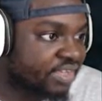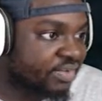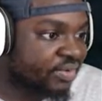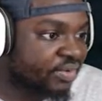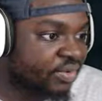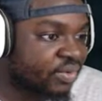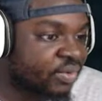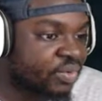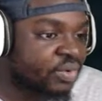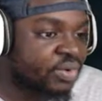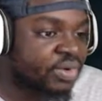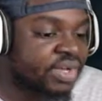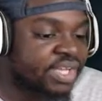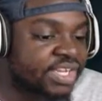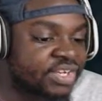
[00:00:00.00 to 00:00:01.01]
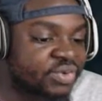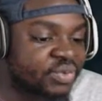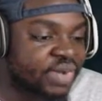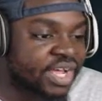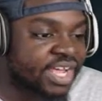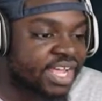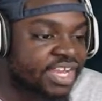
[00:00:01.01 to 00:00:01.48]
What do
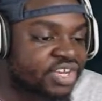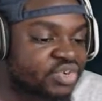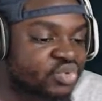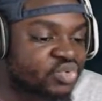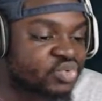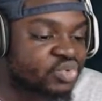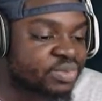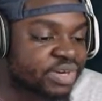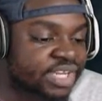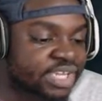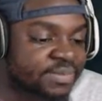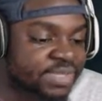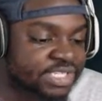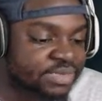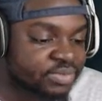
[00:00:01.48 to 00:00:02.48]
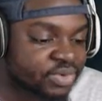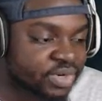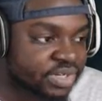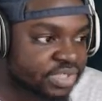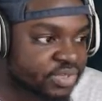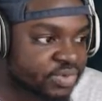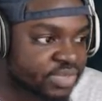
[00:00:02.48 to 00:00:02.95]
I do, bro? Give me some more
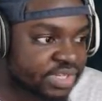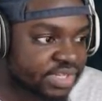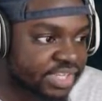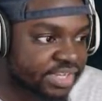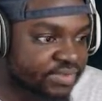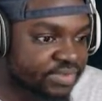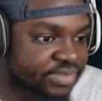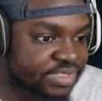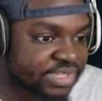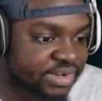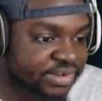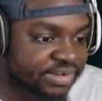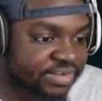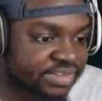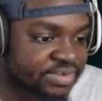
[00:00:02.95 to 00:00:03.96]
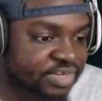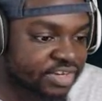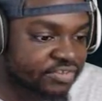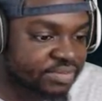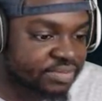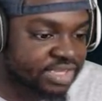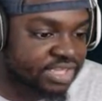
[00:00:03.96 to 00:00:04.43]
clues. I like when you talk. You
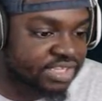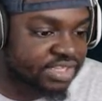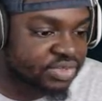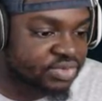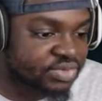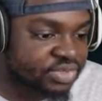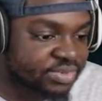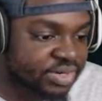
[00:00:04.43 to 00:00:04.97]
giving me clues, bro.